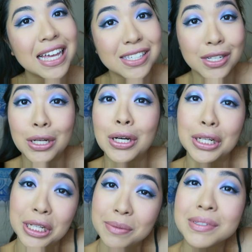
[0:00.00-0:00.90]
It's a
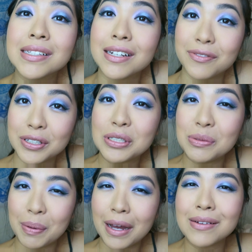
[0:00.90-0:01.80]
good lipstick for
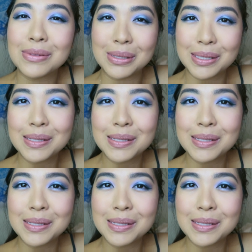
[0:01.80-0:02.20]
£2.